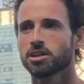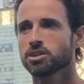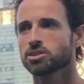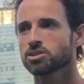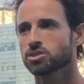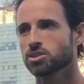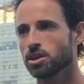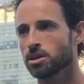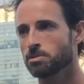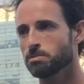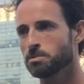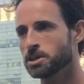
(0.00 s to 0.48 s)

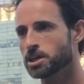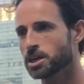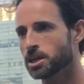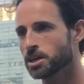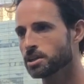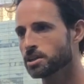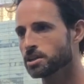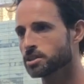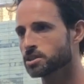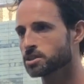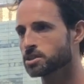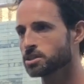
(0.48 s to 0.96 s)
So they
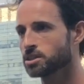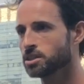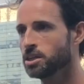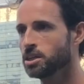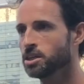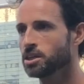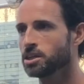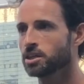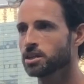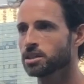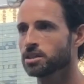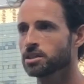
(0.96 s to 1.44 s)
begin to
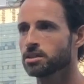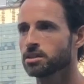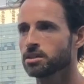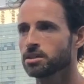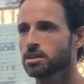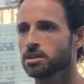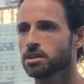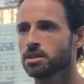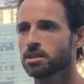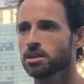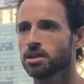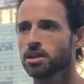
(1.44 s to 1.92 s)
seek
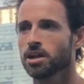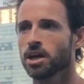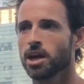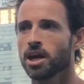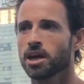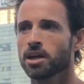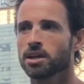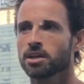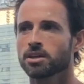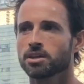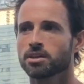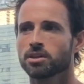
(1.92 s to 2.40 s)

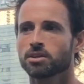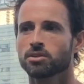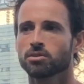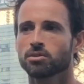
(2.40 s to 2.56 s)
and